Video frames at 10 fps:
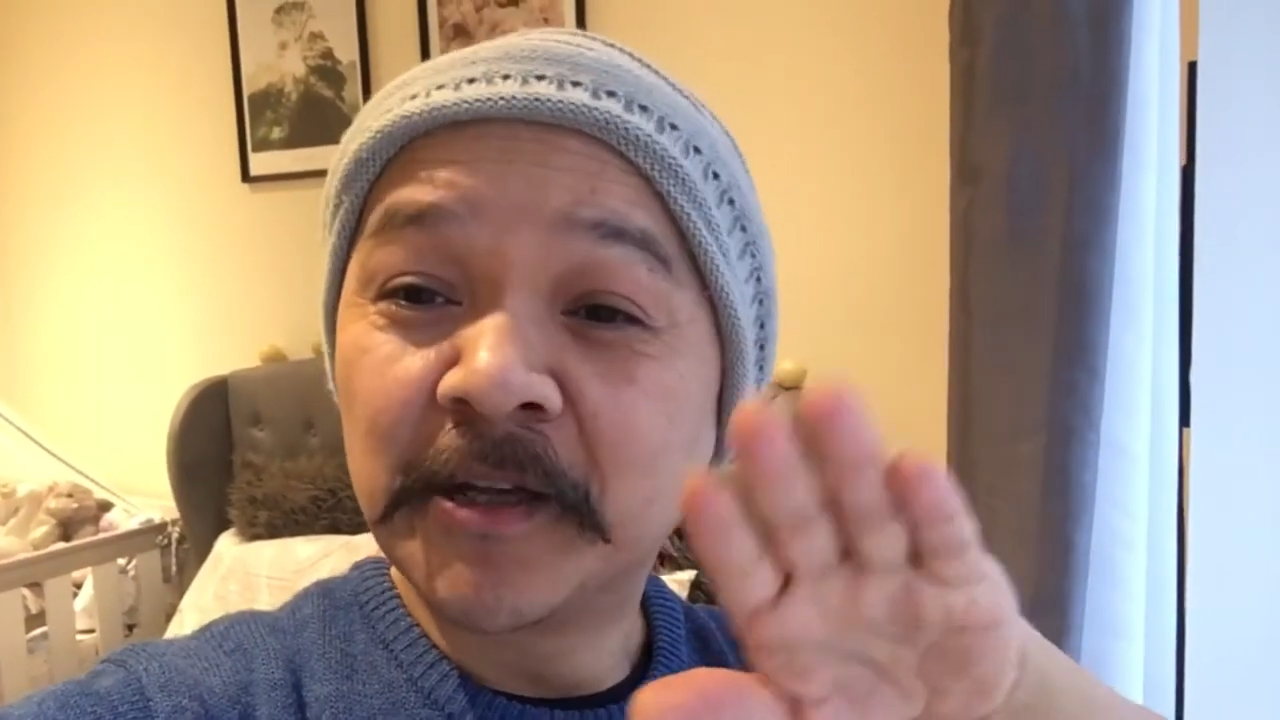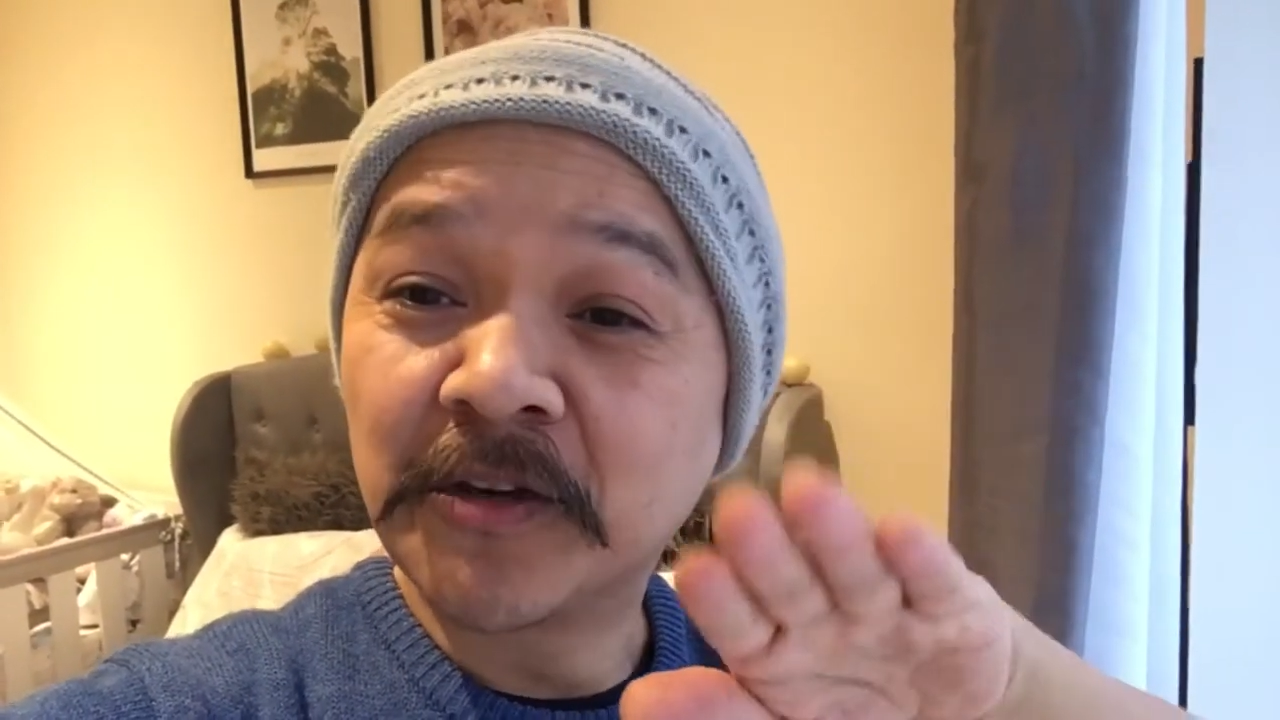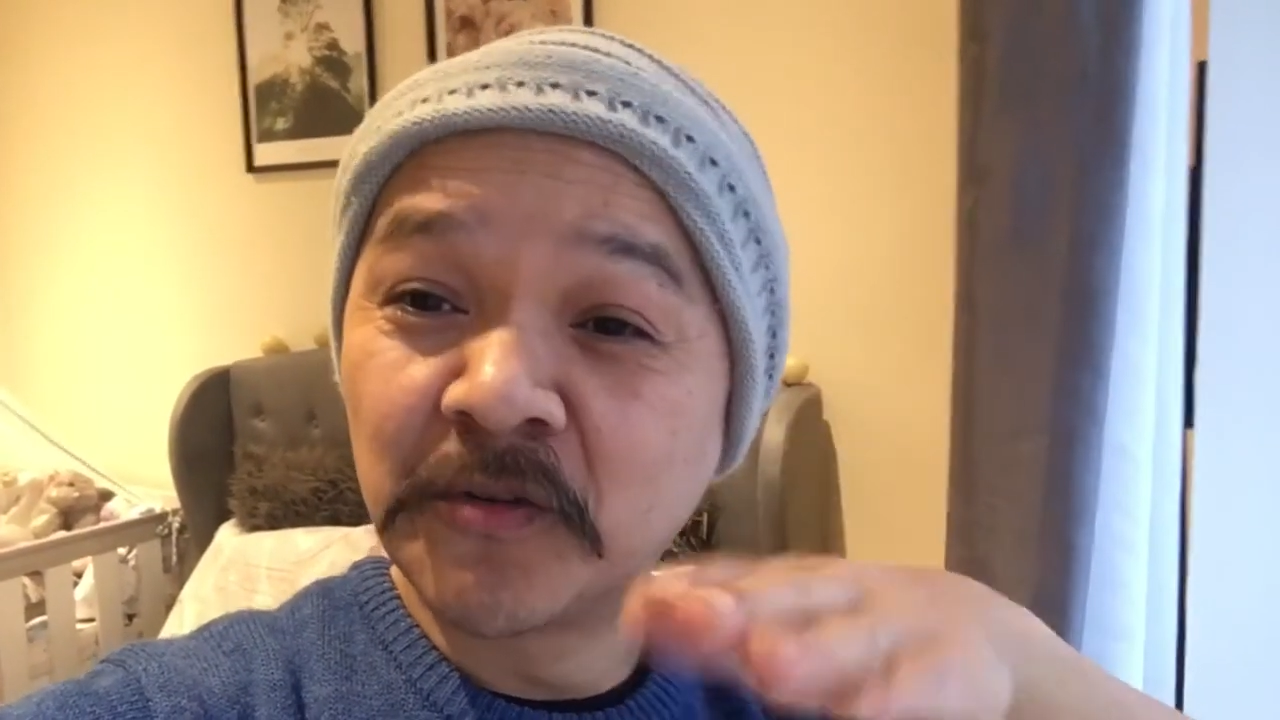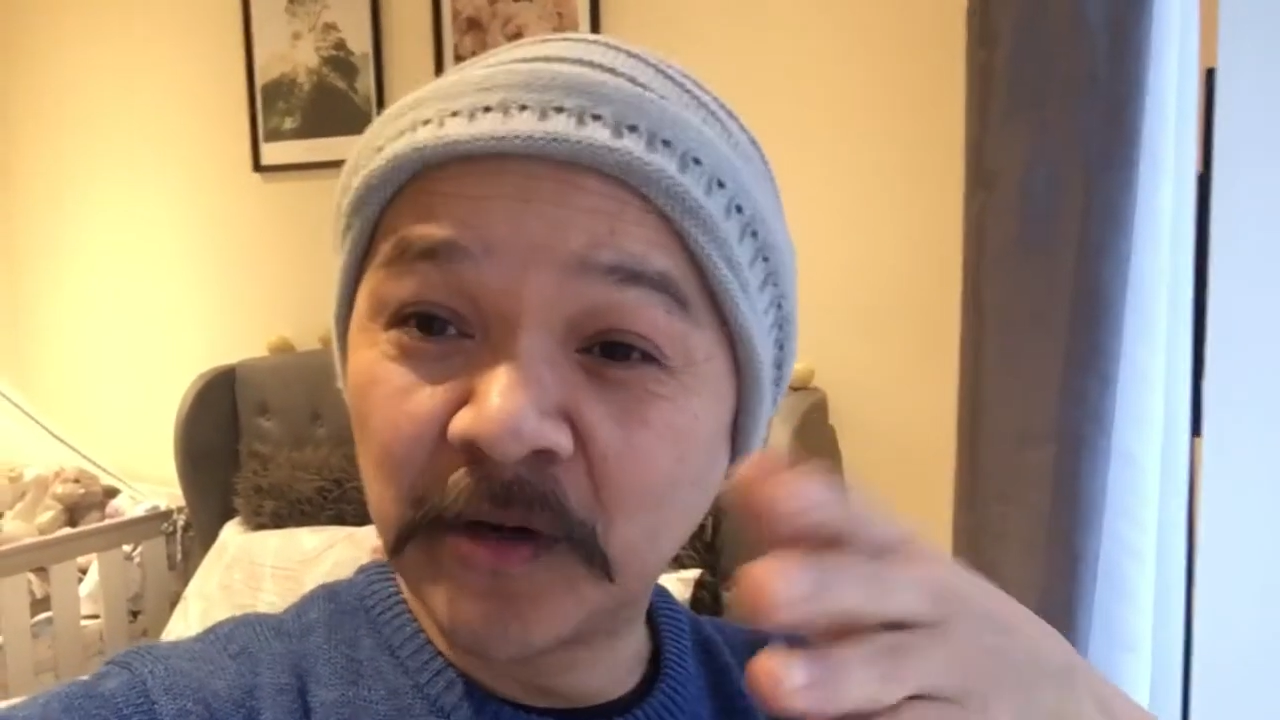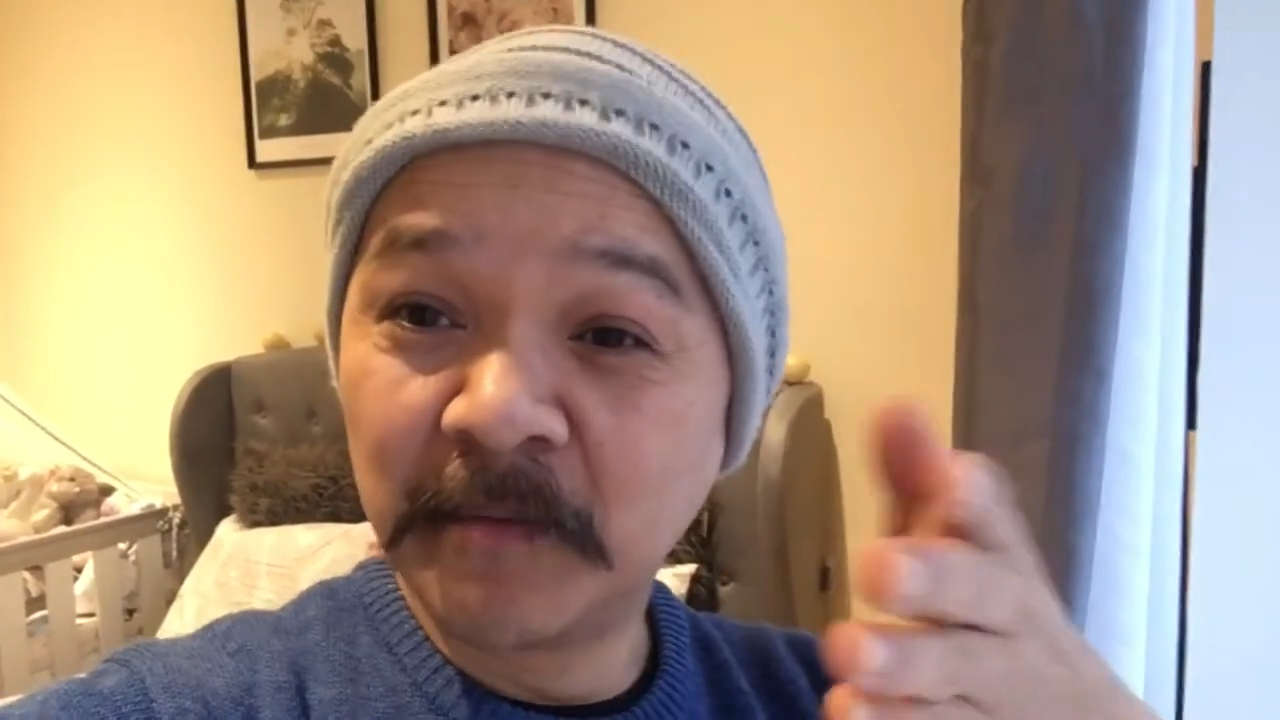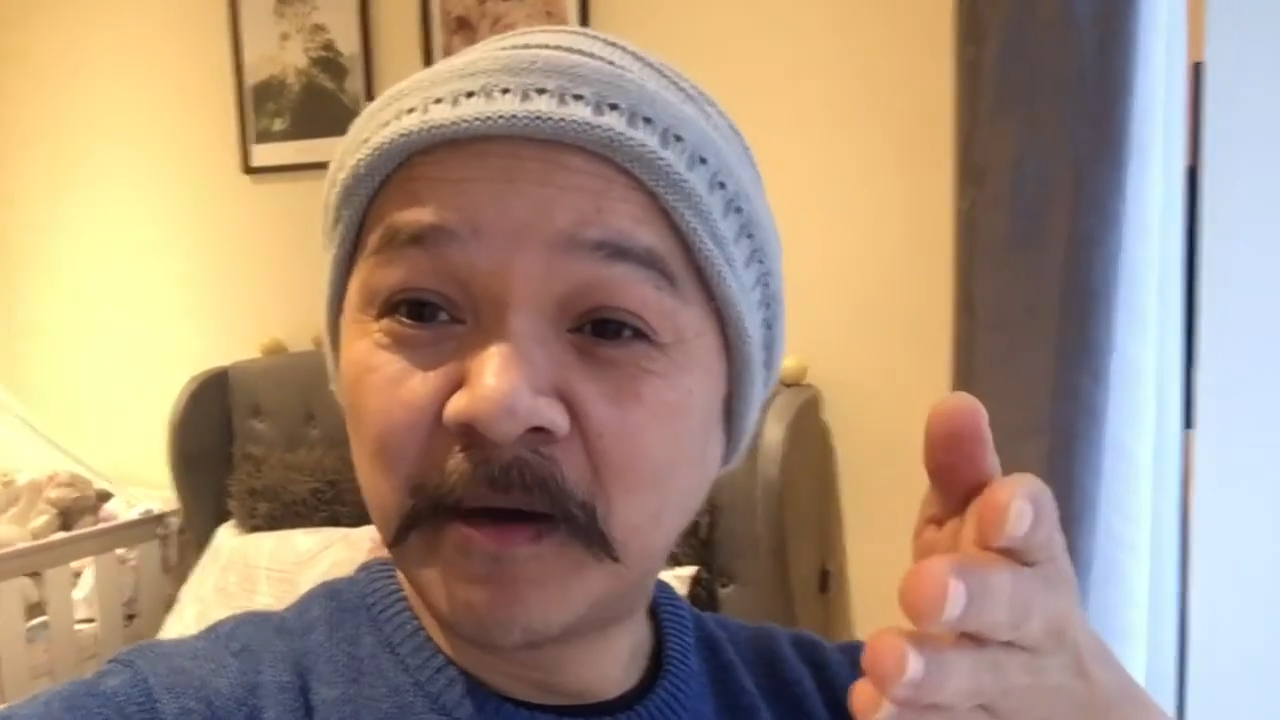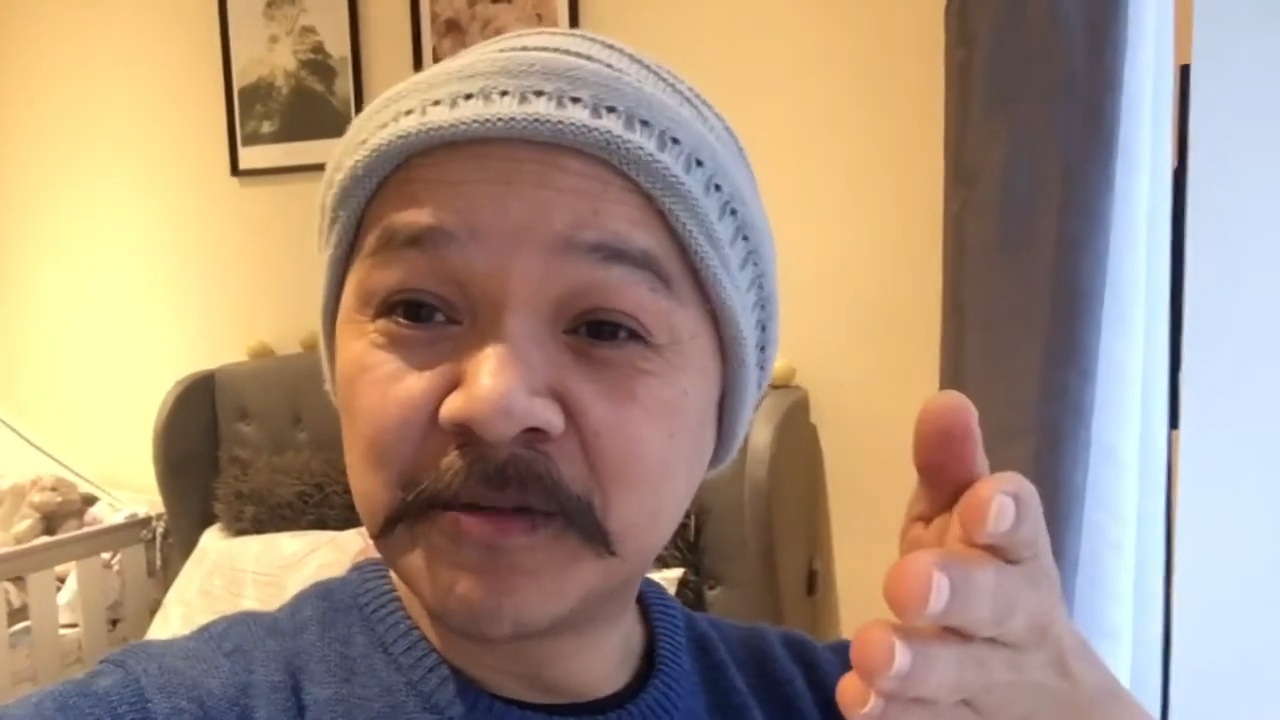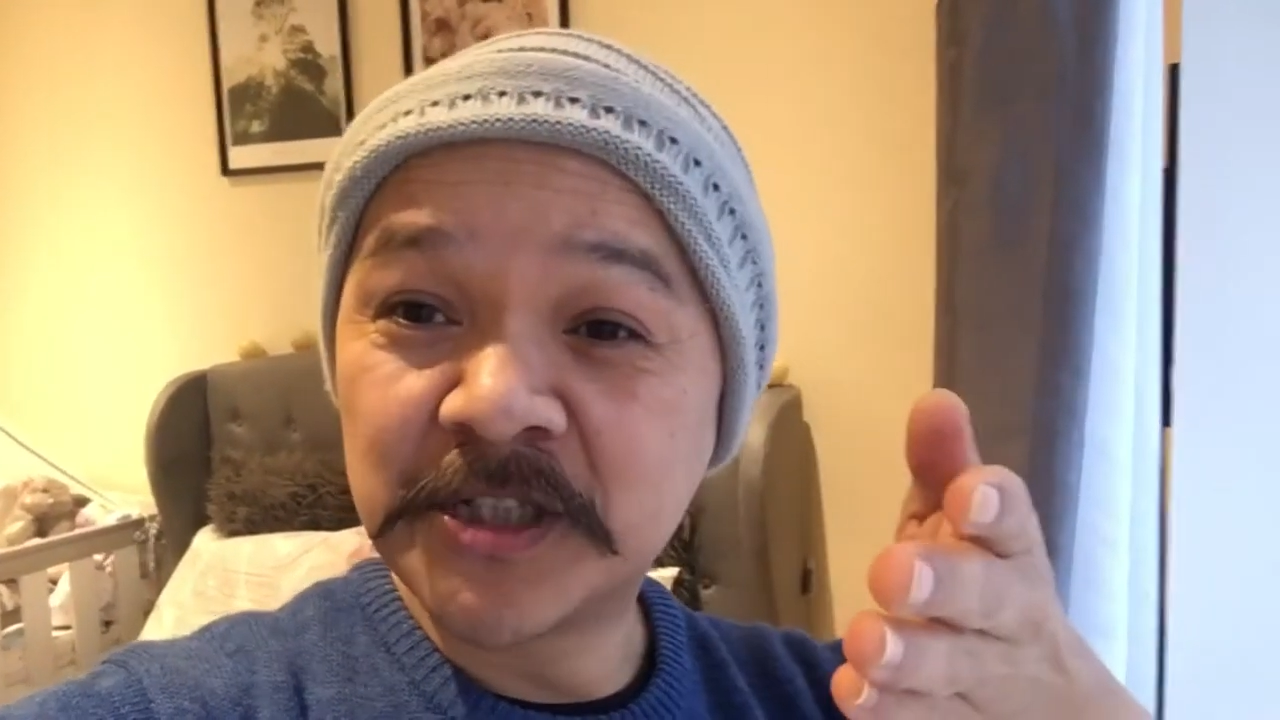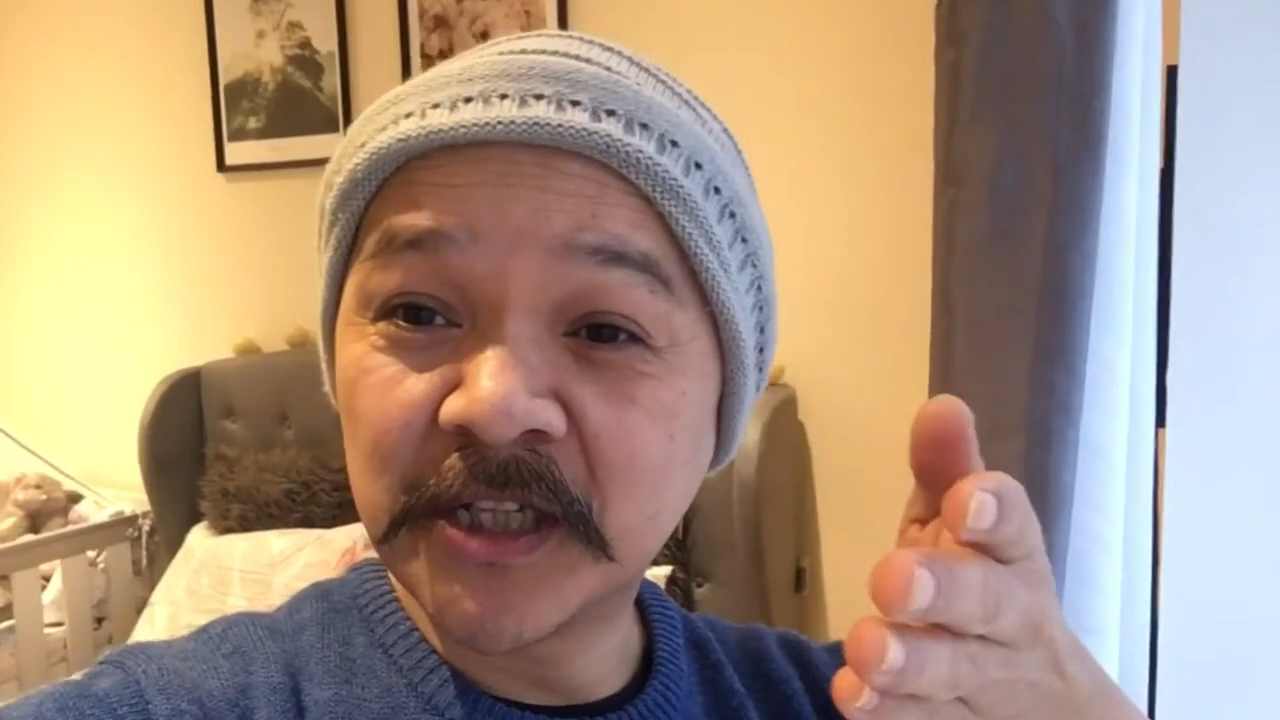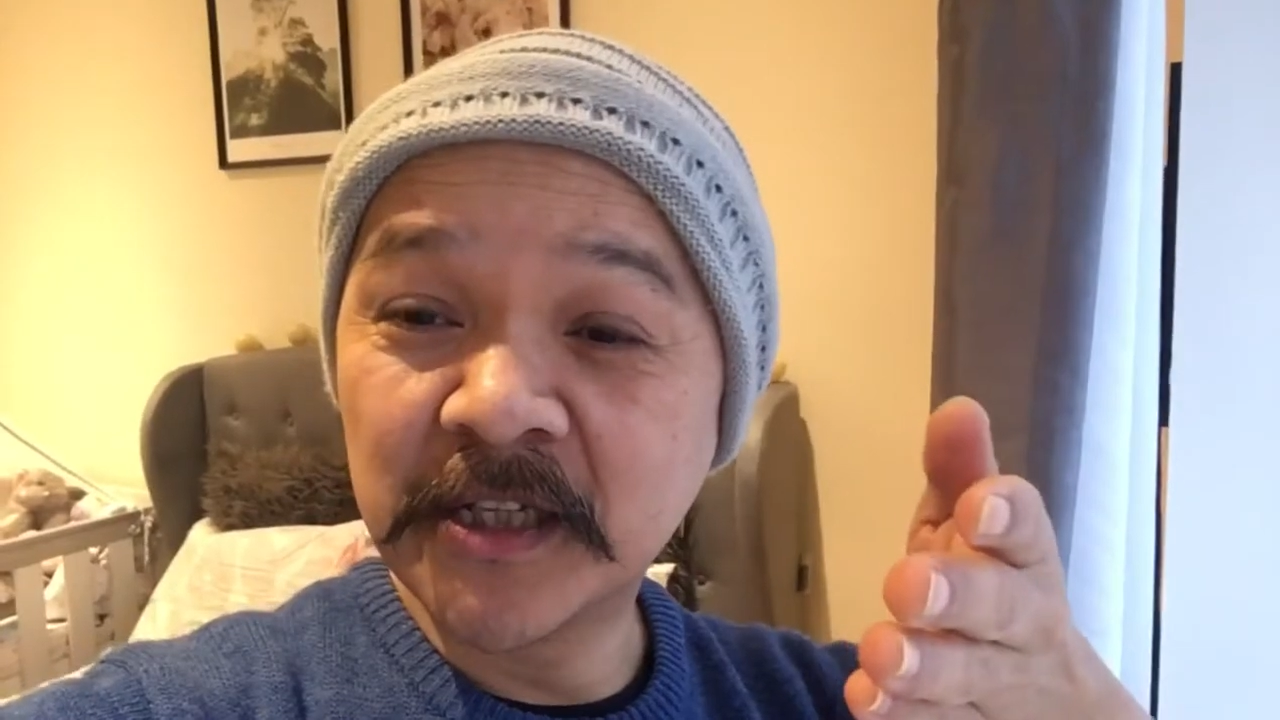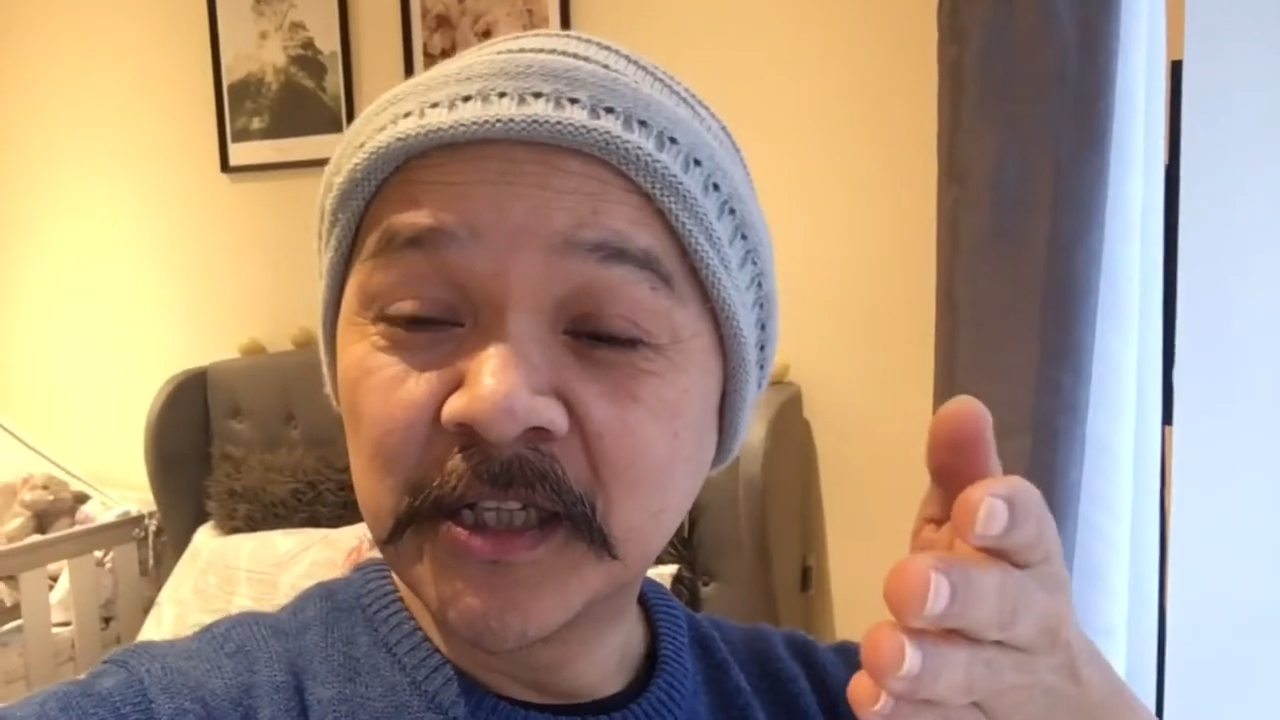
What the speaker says: grill mauncha.